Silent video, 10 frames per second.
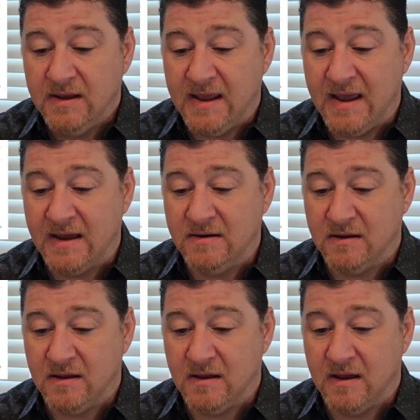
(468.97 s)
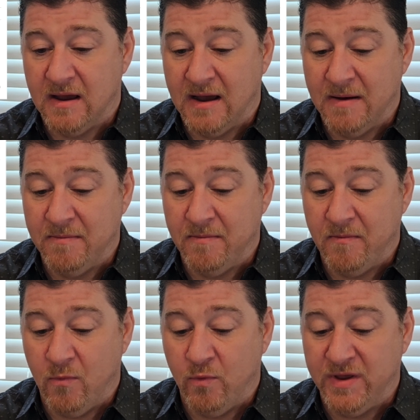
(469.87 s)
And
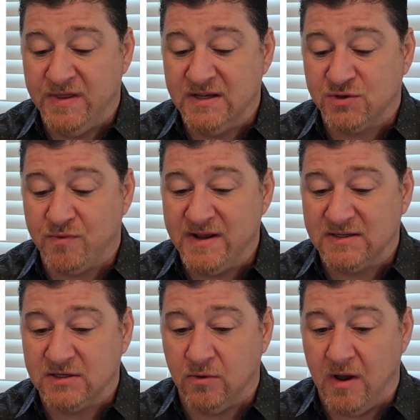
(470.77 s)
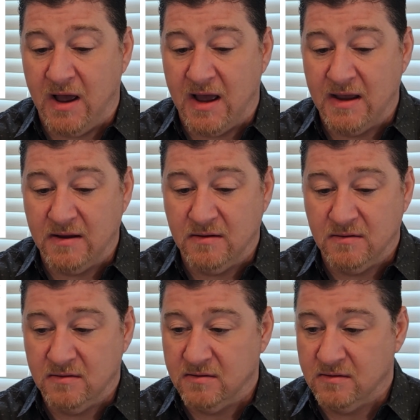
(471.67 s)
with these rates so high,
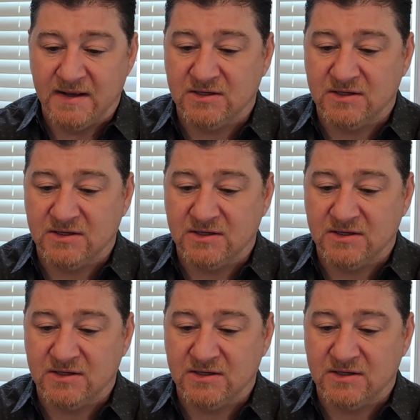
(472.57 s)
right?